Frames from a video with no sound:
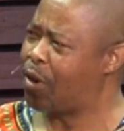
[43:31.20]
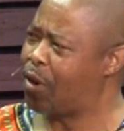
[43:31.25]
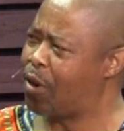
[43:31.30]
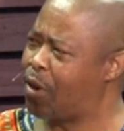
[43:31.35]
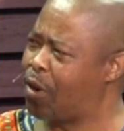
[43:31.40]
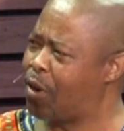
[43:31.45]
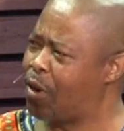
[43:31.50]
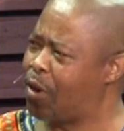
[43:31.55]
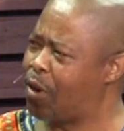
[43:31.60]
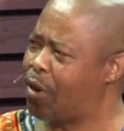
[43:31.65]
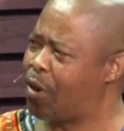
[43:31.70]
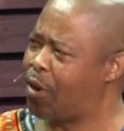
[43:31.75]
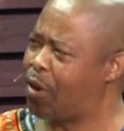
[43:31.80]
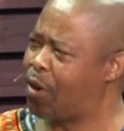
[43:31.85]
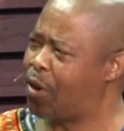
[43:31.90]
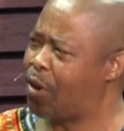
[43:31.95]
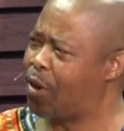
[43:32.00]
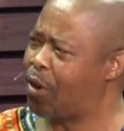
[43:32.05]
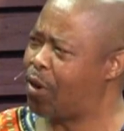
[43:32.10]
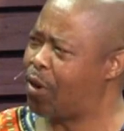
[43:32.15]

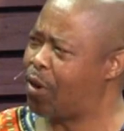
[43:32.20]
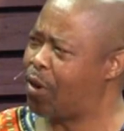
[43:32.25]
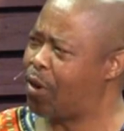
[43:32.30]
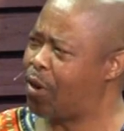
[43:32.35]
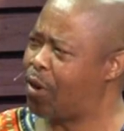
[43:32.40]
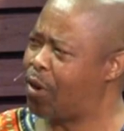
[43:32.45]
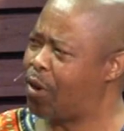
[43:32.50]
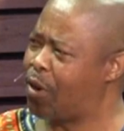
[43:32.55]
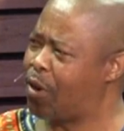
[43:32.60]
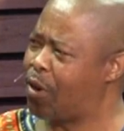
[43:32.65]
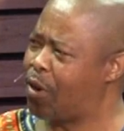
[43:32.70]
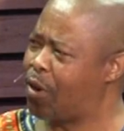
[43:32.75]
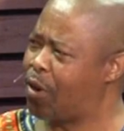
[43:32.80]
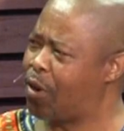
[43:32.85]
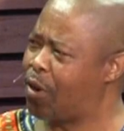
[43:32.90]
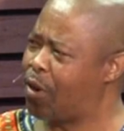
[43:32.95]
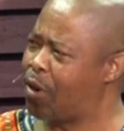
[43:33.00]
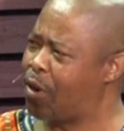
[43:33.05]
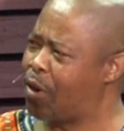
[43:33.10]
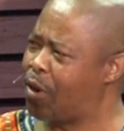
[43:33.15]

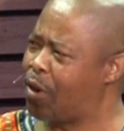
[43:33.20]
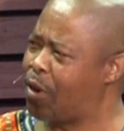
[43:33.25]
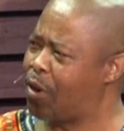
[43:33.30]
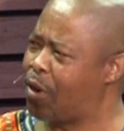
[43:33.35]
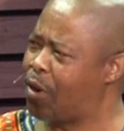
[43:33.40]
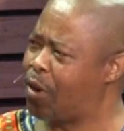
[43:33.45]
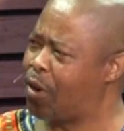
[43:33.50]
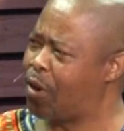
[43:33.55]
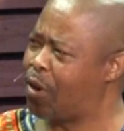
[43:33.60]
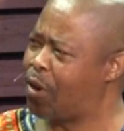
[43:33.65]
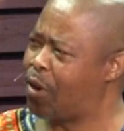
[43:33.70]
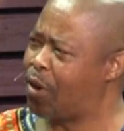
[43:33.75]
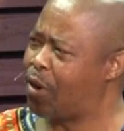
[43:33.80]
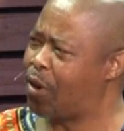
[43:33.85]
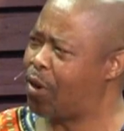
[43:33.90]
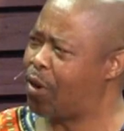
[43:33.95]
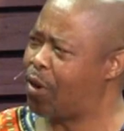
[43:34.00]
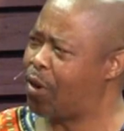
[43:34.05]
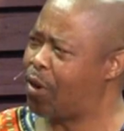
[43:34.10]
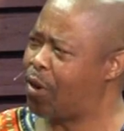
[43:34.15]

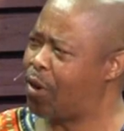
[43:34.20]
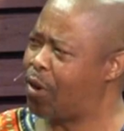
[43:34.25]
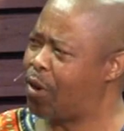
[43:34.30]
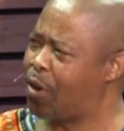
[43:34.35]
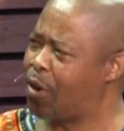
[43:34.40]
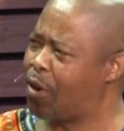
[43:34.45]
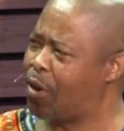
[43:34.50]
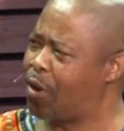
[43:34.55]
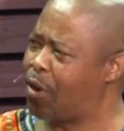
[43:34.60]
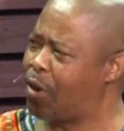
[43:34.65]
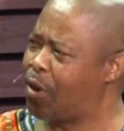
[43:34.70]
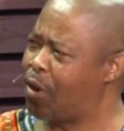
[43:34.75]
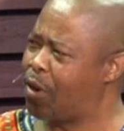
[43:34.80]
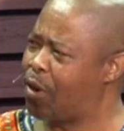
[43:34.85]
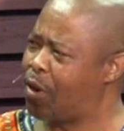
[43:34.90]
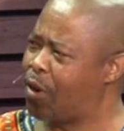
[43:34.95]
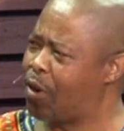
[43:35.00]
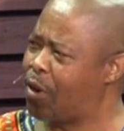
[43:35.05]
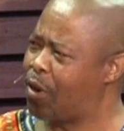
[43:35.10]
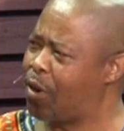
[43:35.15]

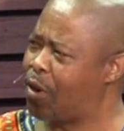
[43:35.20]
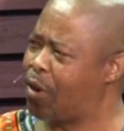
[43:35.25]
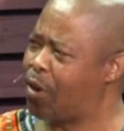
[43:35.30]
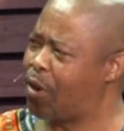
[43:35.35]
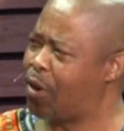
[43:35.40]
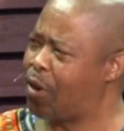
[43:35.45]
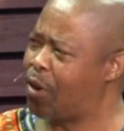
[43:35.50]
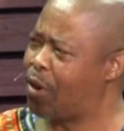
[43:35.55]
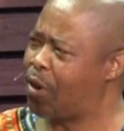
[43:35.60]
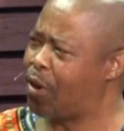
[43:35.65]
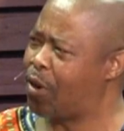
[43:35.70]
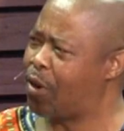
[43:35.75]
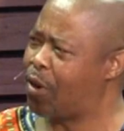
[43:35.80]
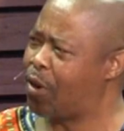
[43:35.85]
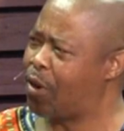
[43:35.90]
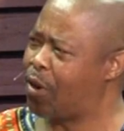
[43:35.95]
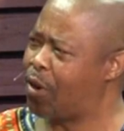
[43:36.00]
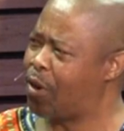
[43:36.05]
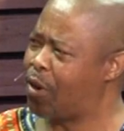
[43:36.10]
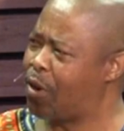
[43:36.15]

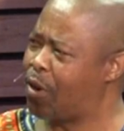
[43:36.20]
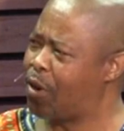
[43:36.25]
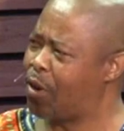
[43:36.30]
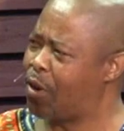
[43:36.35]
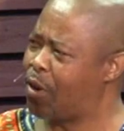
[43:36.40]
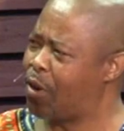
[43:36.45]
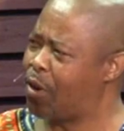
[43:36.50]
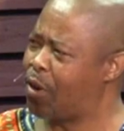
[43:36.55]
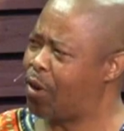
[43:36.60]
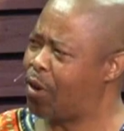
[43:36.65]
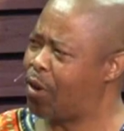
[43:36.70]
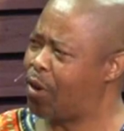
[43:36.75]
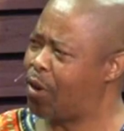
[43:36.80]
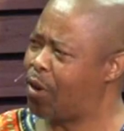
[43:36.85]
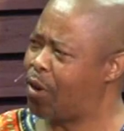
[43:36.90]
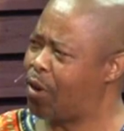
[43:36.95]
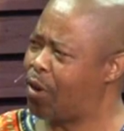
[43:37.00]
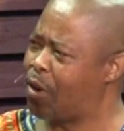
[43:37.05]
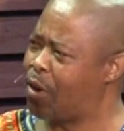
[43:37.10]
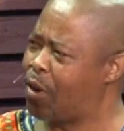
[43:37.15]

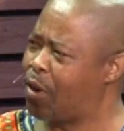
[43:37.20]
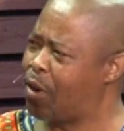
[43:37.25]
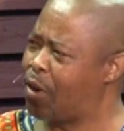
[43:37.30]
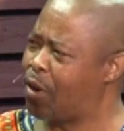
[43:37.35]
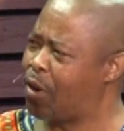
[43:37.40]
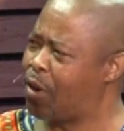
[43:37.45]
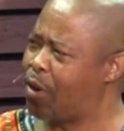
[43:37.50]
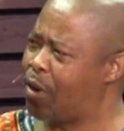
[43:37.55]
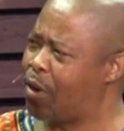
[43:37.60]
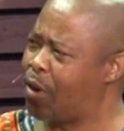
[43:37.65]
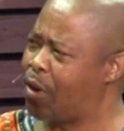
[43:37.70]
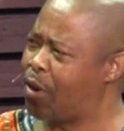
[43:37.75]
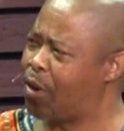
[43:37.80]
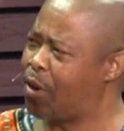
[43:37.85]
(no one is talking)